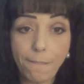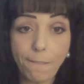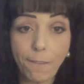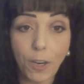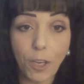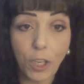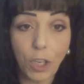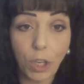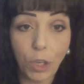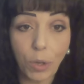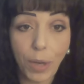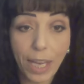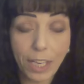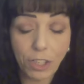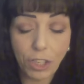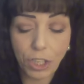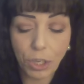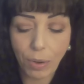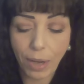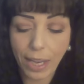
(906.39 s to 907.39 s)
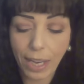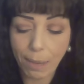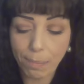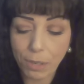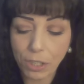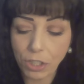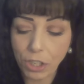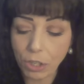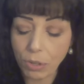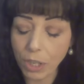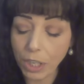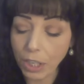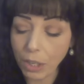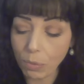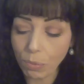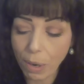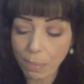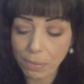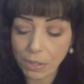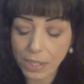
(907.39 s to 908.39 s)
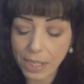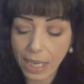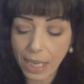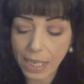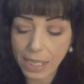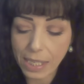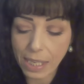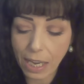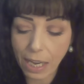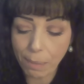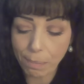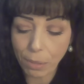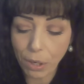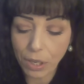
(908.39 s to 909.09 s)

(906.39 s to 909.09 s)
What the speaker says: for you as showing up as you, it could represent a